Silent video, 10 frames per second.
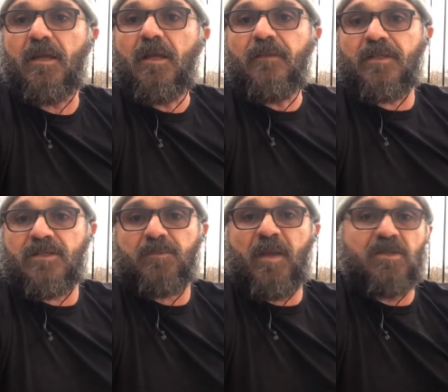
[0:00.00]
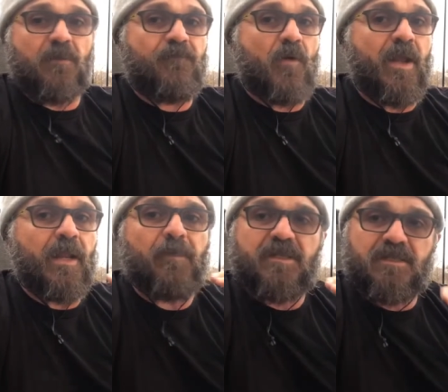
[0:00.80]
that just means i'm finding a
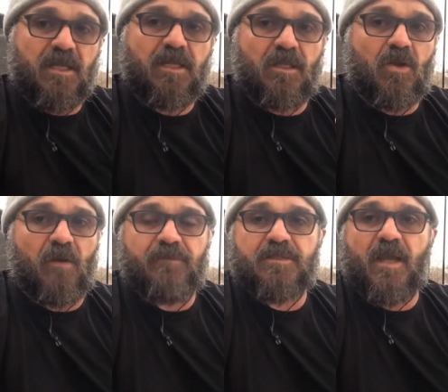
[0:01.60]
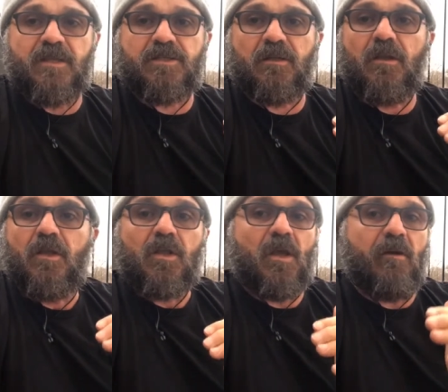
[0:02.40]
particular conversation
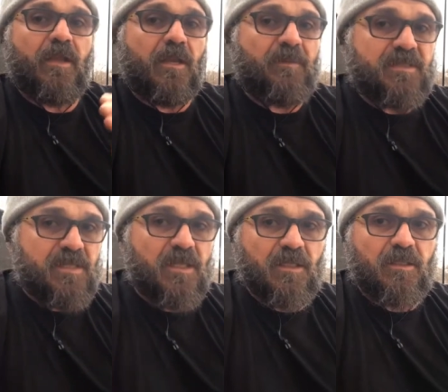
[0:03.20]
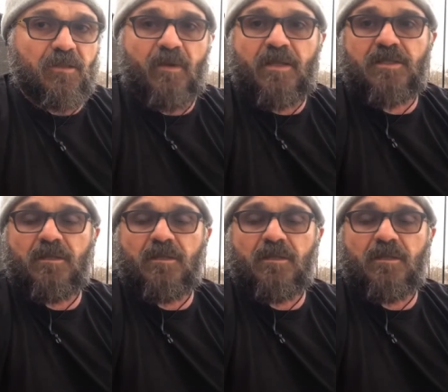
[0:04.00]
going in a particular direction